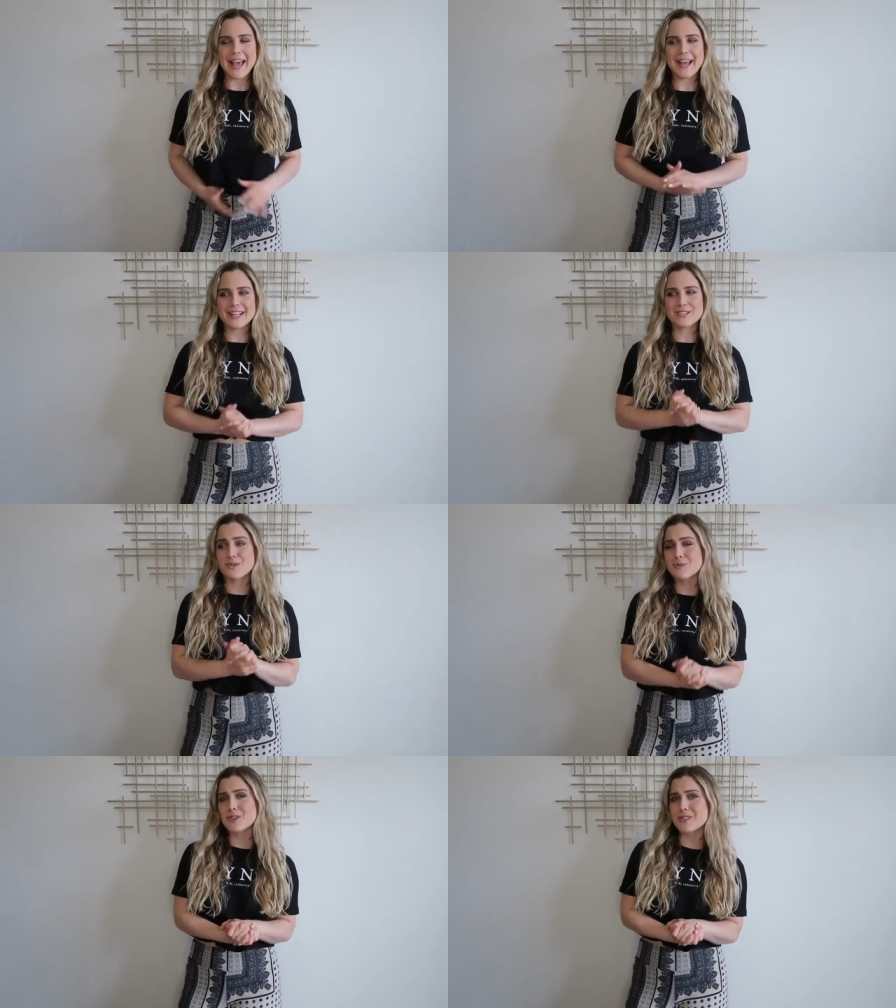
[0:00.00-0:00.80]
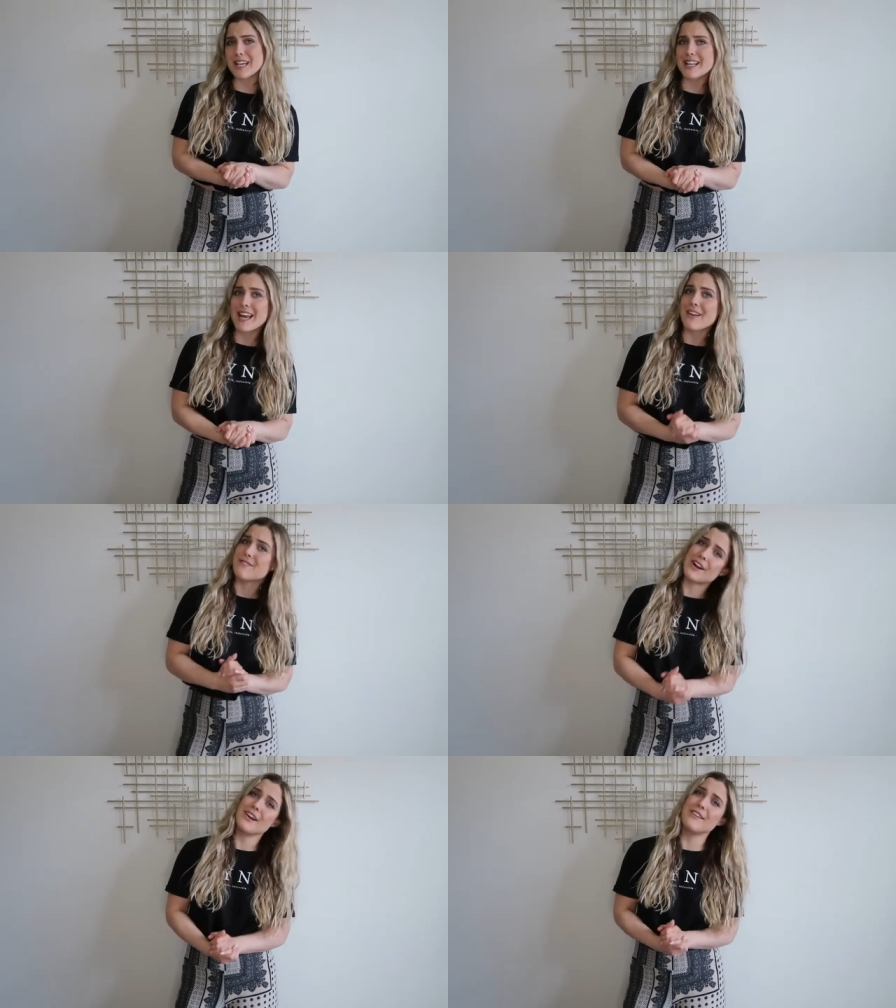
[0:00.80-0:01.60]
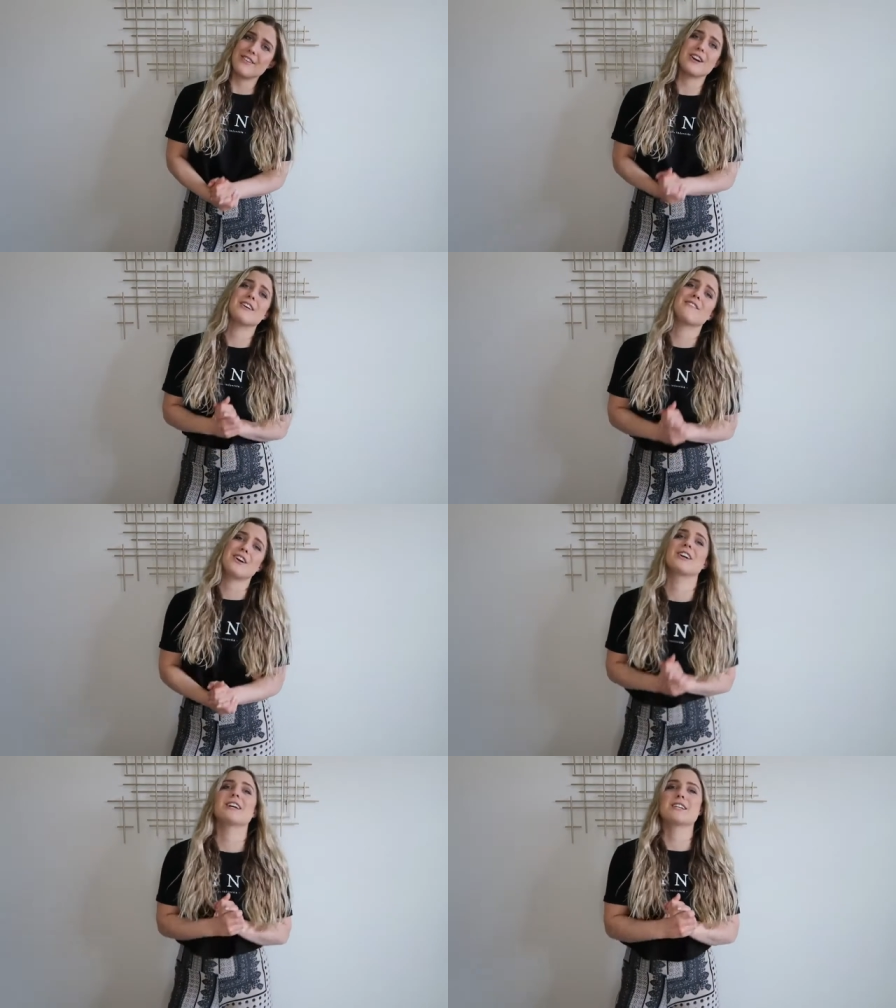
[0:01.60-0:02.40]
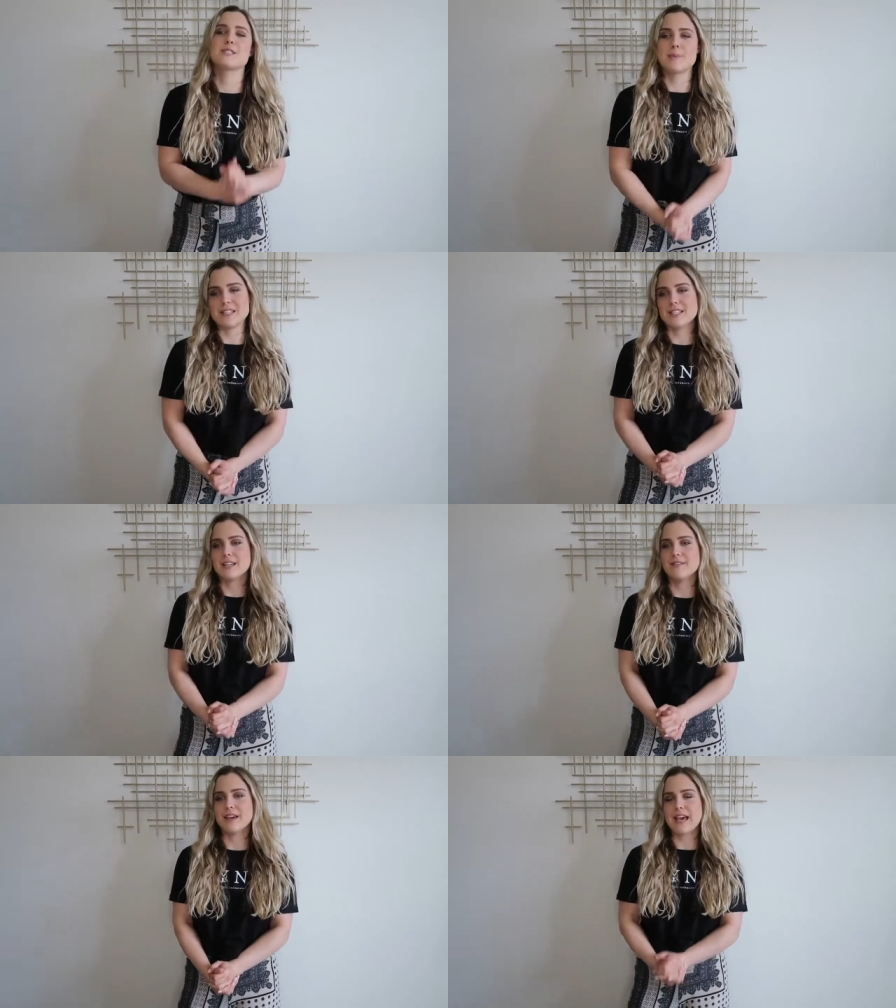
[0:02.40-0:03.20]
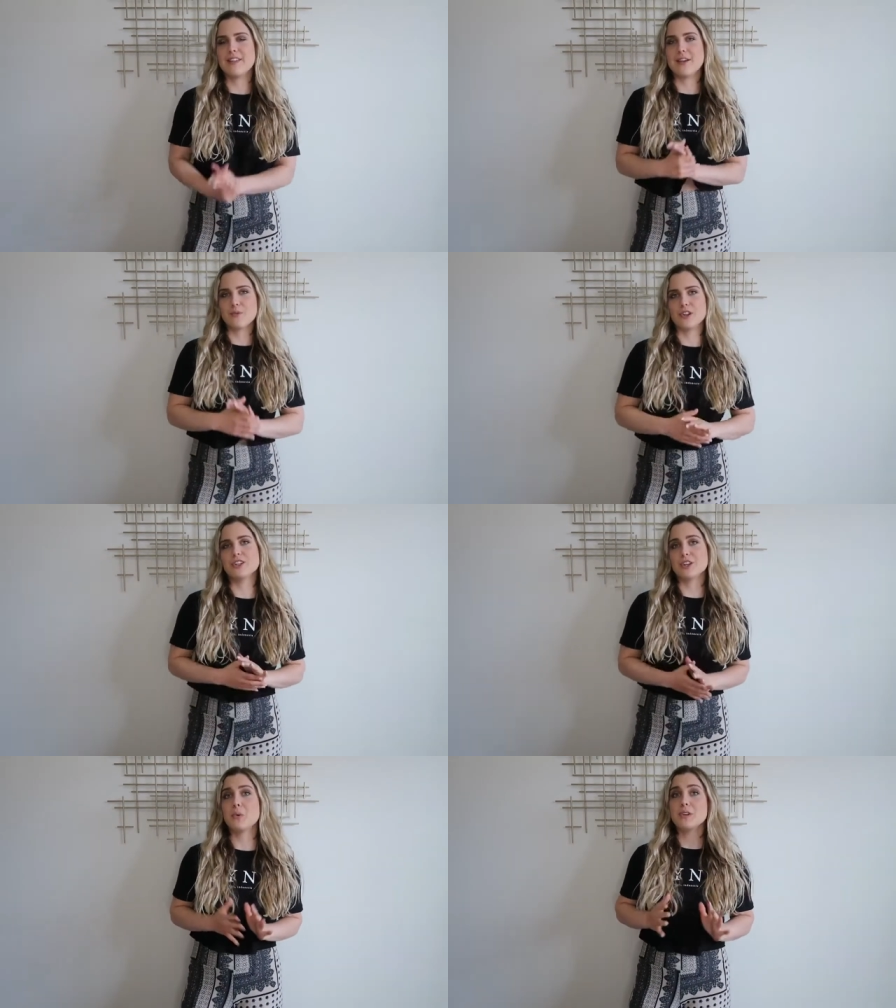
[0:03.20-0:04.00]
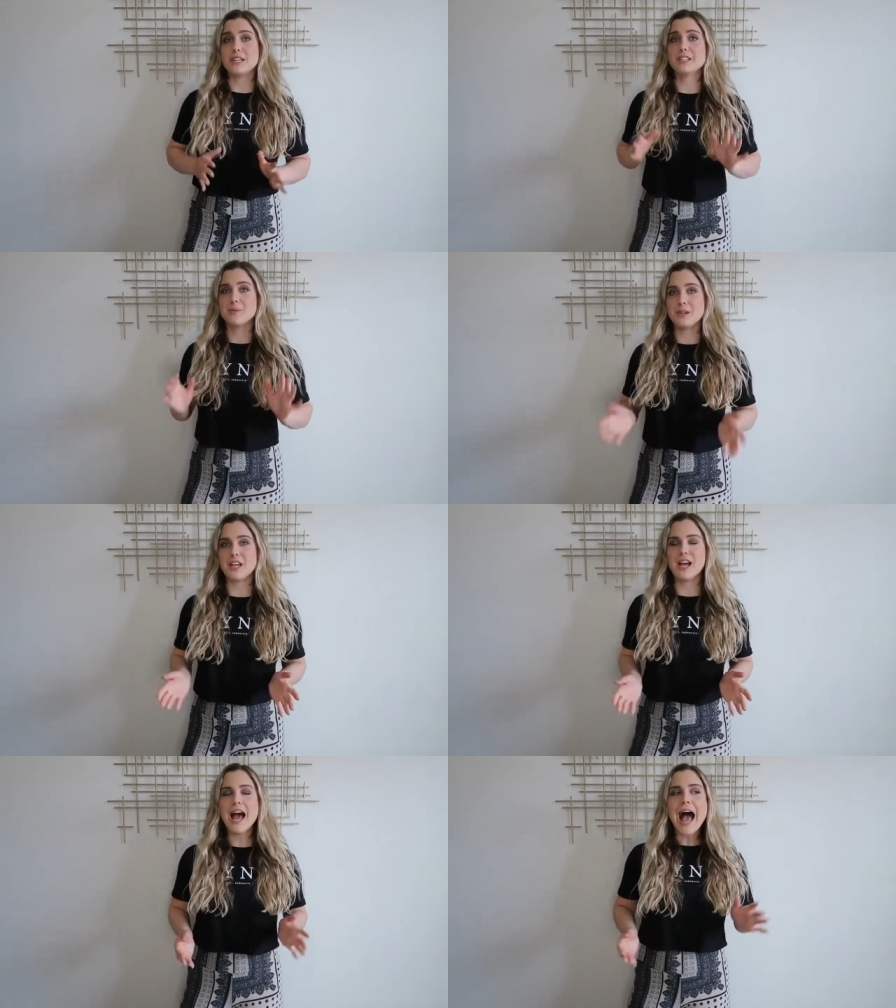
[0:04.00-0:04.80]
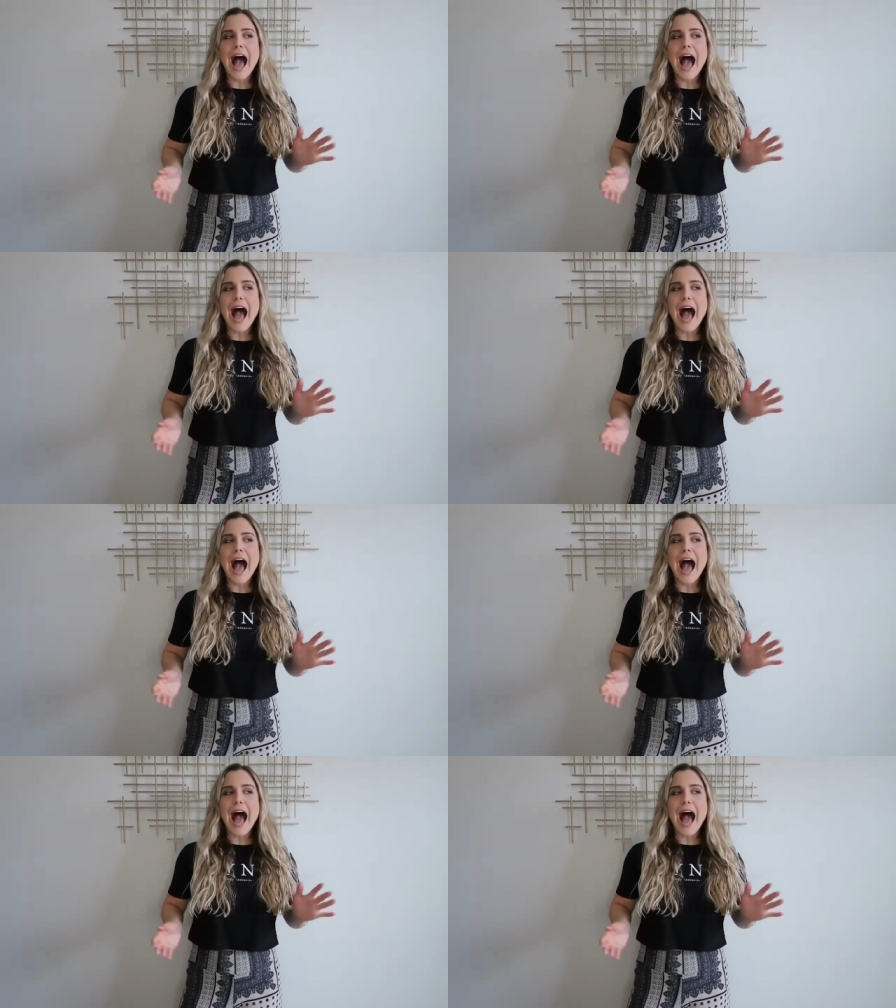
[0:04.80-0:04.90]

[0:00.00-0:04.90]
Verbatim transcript: and swimsuits can get very, very, very expensive and they really don't need to be.